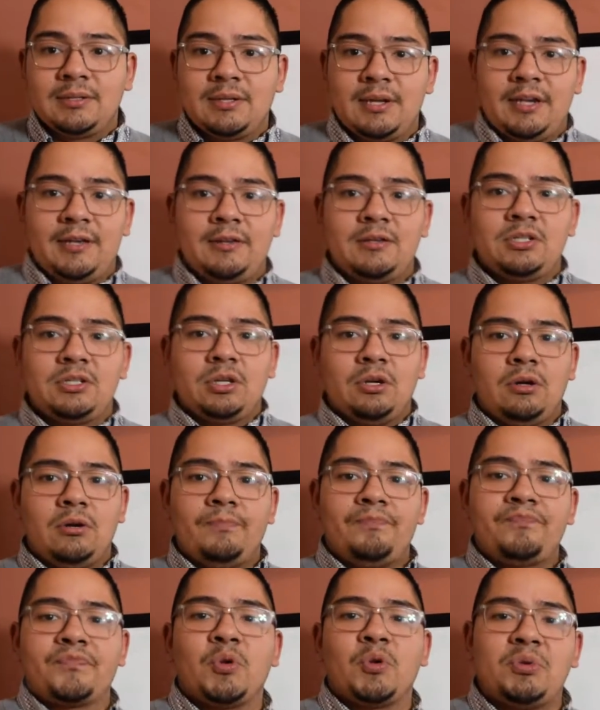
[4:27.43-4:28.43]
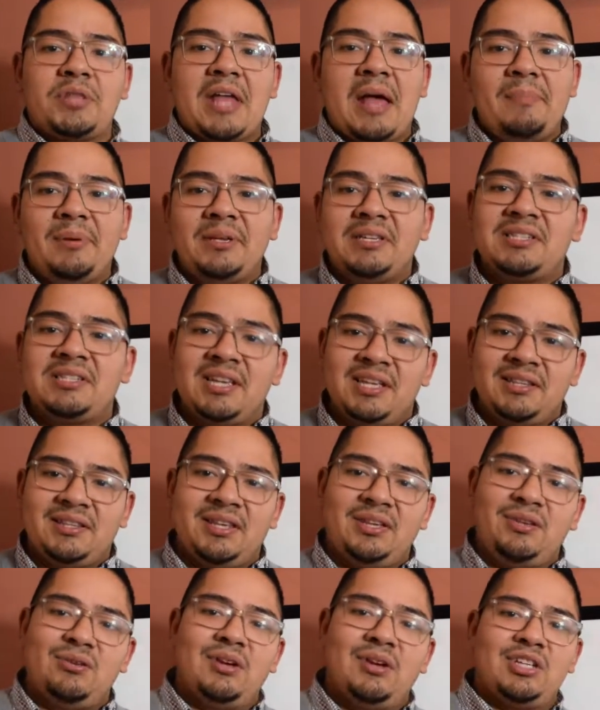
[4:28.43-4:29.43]
Okay, so with that being said,
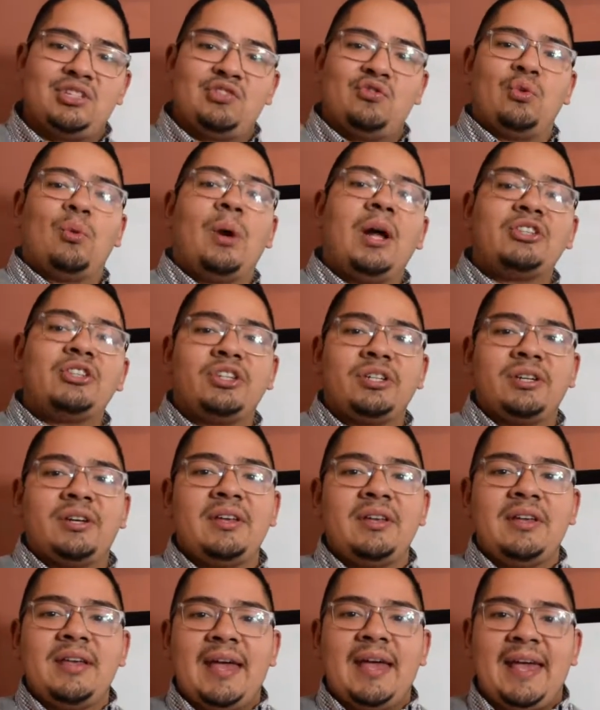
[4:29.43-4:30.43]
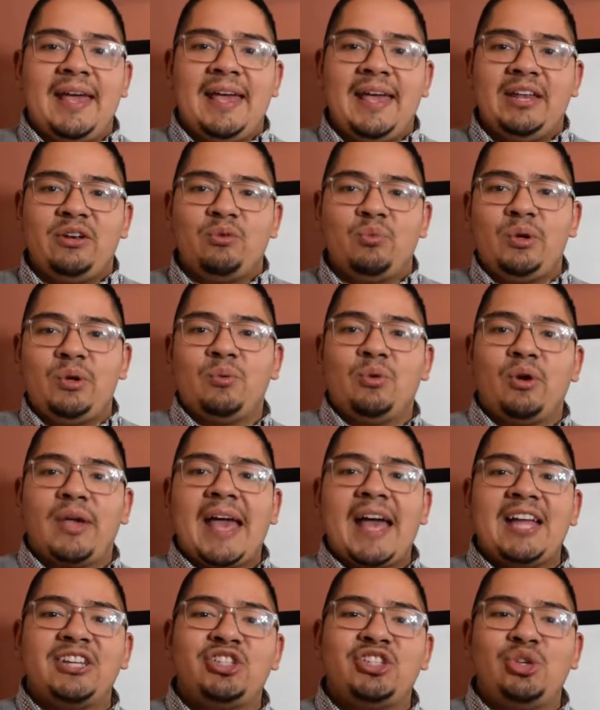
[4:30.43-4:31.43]
thank you guys for watching, and we will
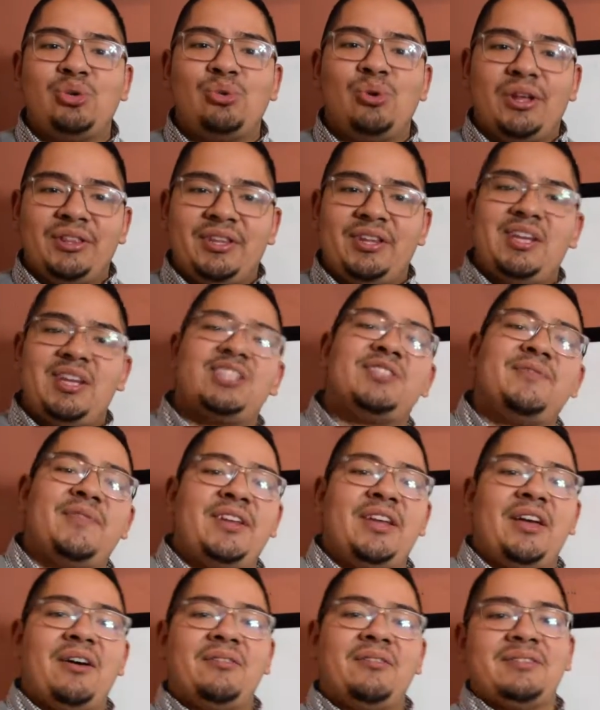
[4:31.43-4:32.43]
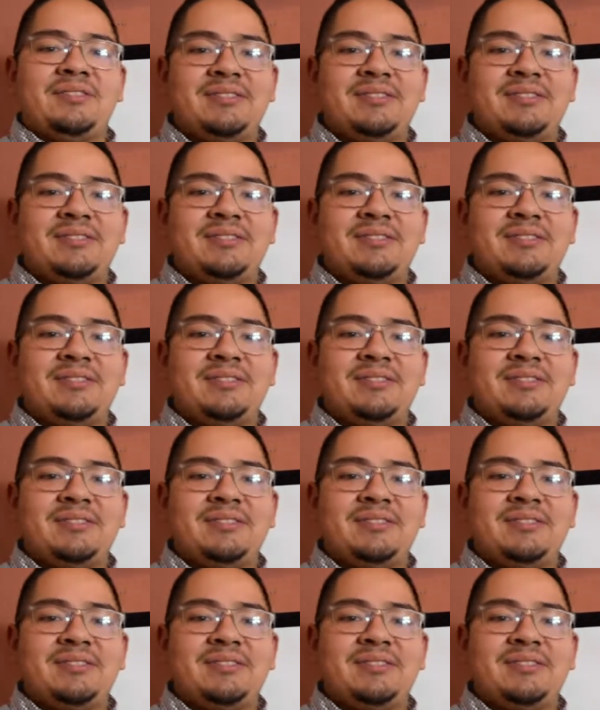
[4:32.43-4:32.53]
catch you on the next video.